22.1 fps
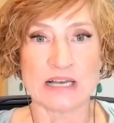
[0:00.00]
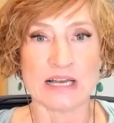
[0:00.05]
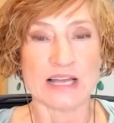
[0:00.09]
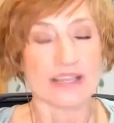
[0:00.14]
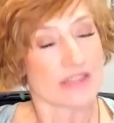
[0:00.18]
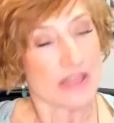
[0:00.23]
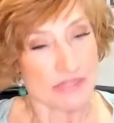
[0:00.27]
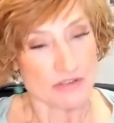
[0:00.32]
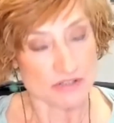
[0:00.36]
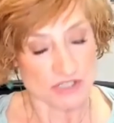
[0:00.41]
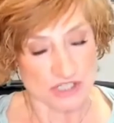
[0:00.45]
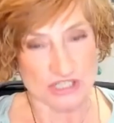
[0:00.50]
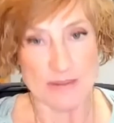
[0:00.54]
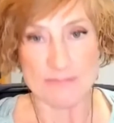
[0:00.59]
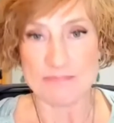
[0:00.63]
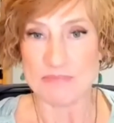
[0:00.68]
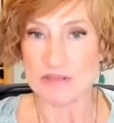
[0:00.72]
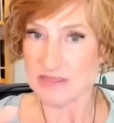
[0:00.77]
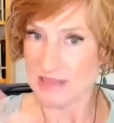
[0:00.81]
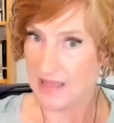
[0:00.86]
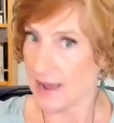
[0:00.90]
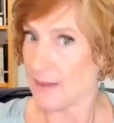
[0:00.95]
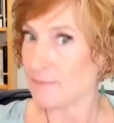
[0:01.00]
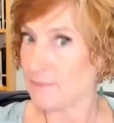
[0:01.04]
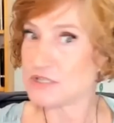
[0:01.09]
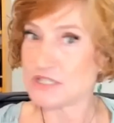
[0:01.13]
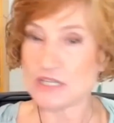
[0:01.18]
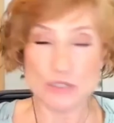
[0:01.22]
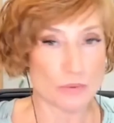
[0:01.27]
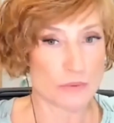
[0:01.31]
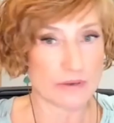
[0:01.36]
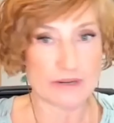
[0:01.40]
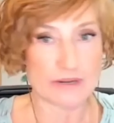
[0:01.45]
And then there's something that happens
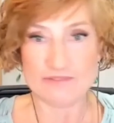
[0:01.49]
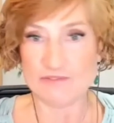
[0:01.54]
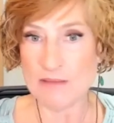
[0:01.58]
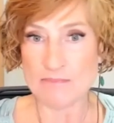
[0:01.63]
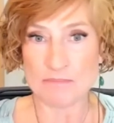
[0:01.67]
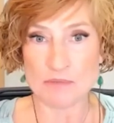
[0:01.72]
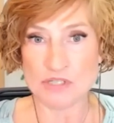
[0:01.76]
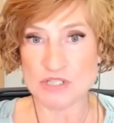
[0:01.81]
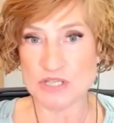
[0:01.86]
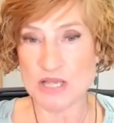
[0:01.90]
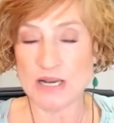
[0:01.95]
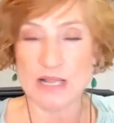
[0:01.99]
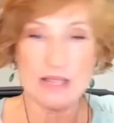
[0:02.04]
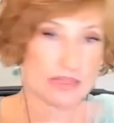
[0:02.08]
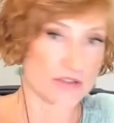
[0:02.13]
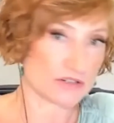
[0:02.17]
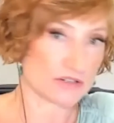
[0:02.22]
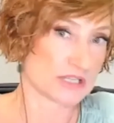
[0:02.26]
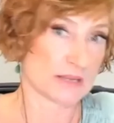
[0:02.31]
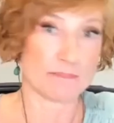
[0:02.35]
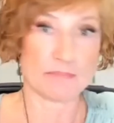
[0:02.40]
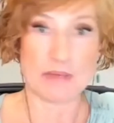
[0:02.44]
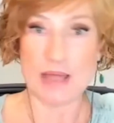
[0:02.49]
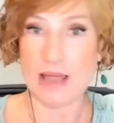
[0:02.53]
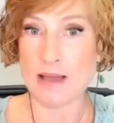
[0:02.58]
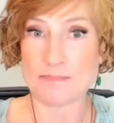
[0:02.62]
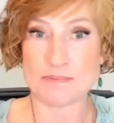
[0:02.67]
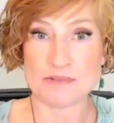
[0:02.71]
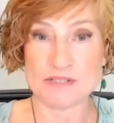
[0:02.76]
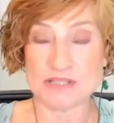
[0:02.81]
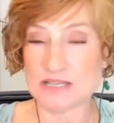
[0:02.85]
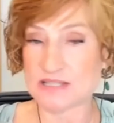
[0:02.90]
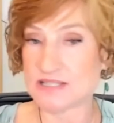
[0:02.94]
at 25% and there's something that
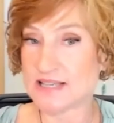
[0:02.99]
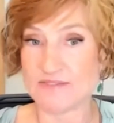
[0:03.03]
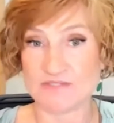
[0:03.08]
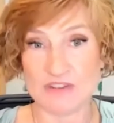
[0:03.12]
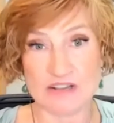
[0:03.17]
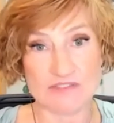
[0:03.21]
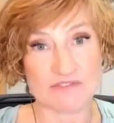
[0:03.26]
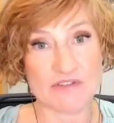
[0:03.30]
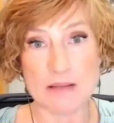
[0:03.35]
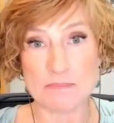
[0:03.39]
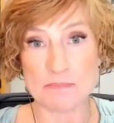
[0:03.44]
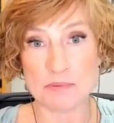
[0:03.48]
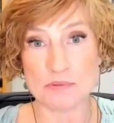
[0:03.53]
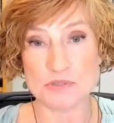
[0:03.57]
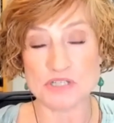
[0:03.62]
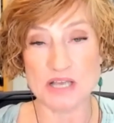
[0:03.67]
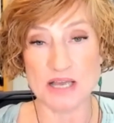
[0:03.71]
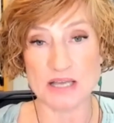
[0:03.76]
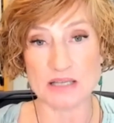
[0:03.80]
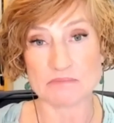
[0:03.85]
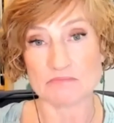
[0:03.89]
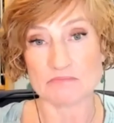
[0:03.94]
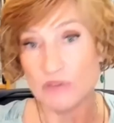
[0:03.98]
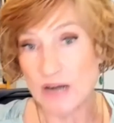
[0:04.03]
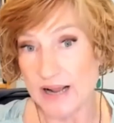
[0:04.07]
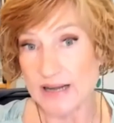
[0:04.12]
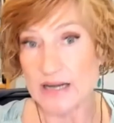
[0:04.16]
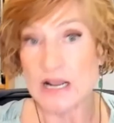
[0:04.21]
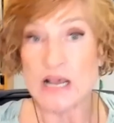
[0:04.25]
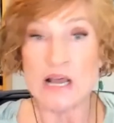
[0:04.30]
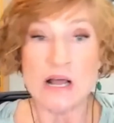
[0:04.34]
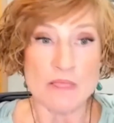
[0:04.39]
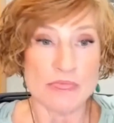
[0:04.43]
happens at 75%,
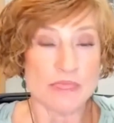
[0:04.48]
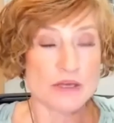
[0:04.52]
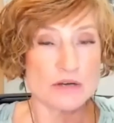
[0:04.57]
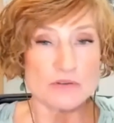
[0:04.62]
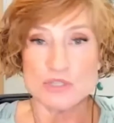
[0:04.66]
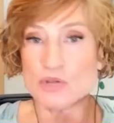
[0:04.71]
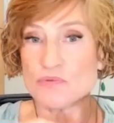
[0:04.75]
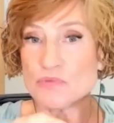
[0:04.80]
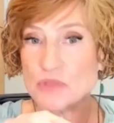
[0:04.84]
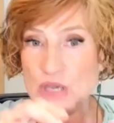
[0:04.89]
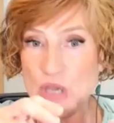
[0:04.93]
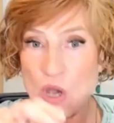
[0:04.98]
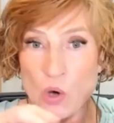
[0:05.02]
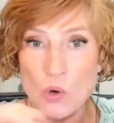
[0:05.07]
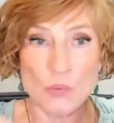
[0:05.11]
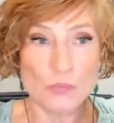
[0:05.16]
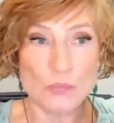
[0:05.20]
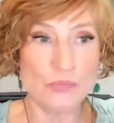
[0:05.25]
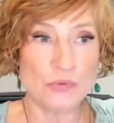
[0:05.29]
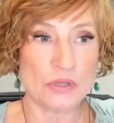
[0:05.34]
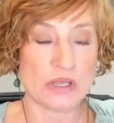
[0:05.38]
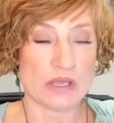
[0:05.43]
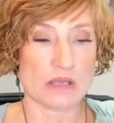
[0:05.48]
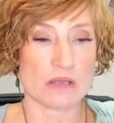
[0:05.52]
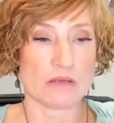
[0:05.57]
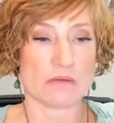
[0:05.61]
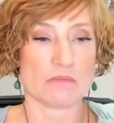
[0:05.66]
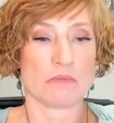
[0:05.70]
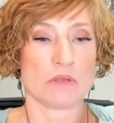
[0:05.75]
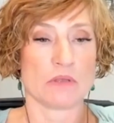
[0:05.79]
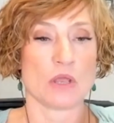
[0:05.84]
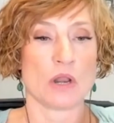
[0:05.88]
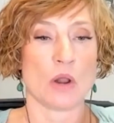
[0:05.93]
right? Those are the
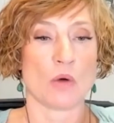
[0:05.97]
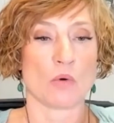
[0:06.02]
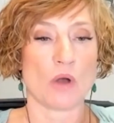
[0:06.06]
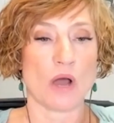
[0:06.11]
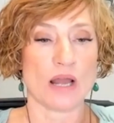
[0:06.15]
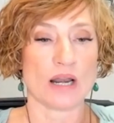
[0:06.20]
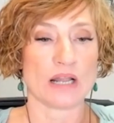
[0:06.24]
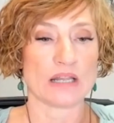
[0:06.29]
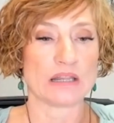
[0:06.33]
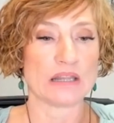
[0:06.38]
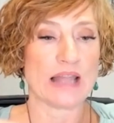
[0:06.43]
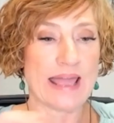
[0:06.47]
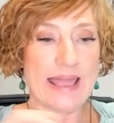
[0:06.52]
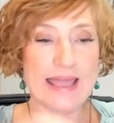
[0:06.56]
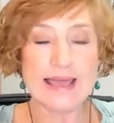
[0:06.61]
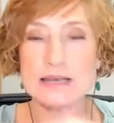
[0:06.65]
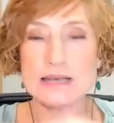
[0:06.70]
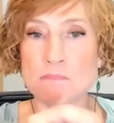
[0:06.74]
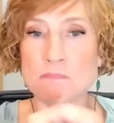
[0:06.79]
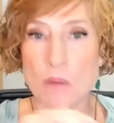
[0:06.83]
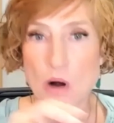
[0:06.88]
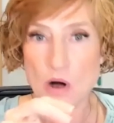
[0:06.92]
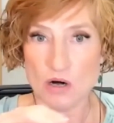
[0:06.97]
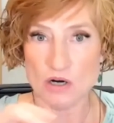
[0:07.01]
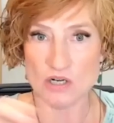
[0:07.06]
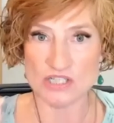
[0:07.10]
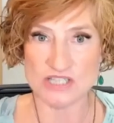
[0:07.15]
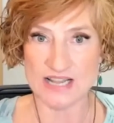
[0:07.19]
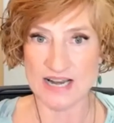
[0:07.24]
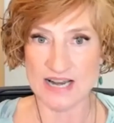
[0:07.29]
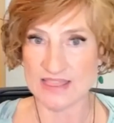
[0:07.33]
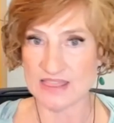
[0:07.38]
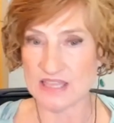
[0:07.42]
only, kind of
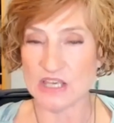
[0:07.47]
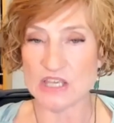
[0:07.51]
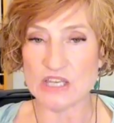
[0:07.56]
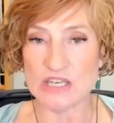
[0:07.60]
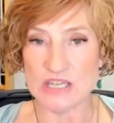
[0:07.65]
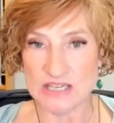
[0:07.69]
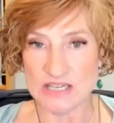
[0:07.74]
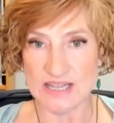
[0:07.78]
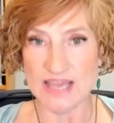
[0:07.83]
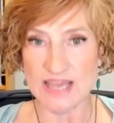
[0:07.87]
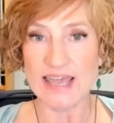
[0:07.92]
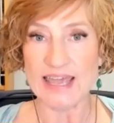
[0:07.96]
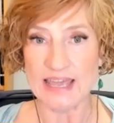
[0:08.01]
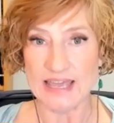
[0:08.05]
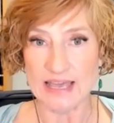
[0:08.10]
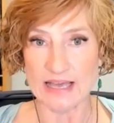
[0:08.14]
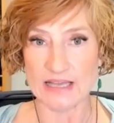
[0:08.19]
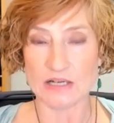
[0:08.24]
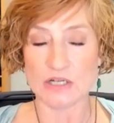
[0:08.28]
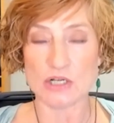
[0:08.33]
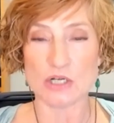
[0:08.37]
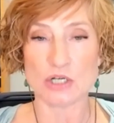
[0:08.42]
landmarks that I think you need to hit.